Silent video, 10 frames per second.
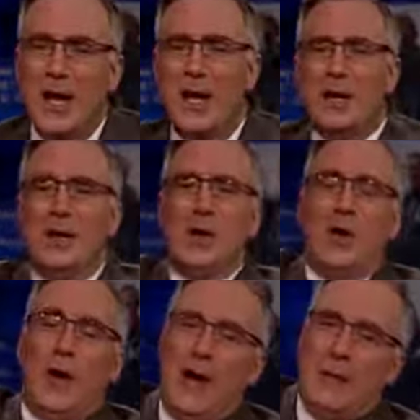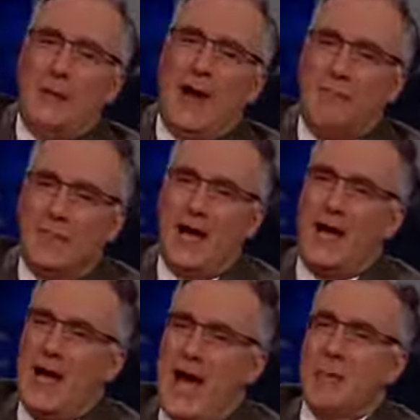You know,
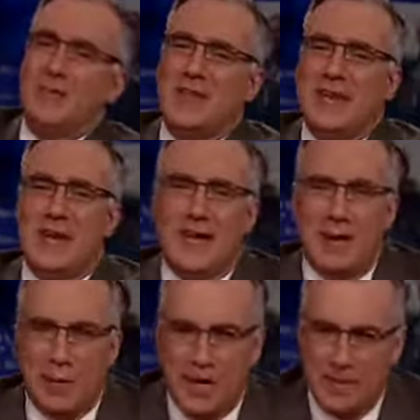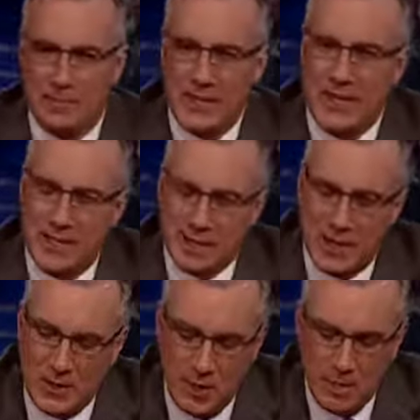I'm thinking now. What I'm thinking is,
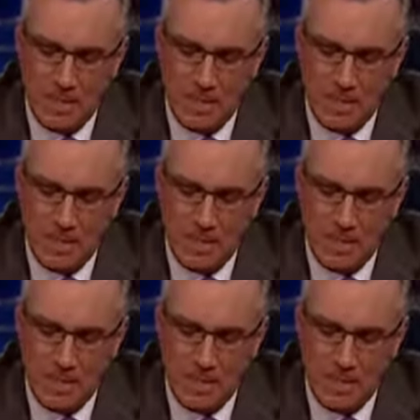where